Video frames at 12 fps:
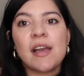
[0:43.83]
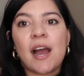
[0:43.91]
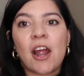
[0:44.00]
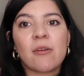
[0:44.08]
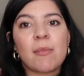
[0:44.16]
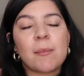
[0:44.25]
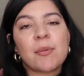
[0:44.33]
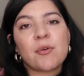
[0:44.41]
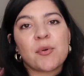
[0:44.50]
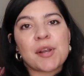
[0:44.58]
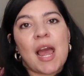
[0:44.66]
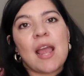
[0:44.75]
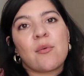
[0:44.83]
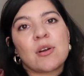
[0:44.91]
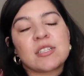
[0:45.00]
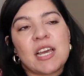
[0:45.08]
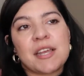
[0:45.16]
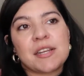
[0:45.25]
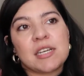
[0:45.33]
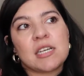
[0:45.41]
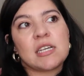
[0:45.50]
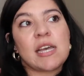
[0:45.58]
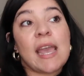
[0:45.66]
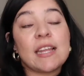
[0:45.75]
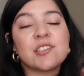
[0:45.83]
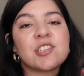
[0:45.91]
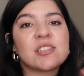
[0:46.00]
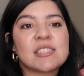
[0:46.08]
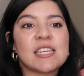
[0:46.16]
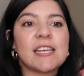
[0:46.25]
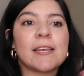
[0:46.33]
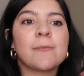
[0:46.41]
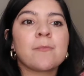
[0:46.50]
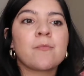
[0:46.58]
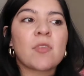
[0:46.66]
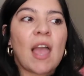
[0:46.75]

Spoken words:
I remember when I worked at an agency,